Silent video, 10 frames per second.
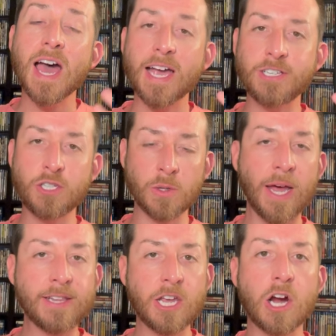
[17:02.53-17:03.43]
I do
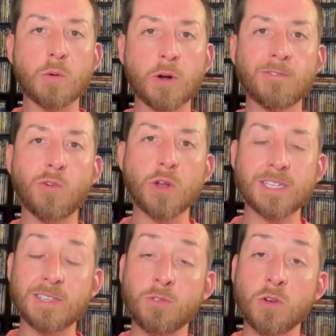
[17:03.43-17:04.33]
like the artwork for
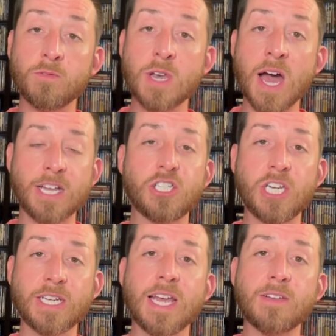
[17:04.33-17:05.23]
this. If you have not
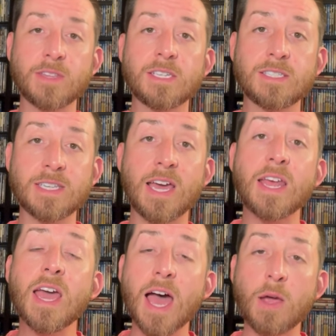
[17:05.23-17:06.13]
checked out this set,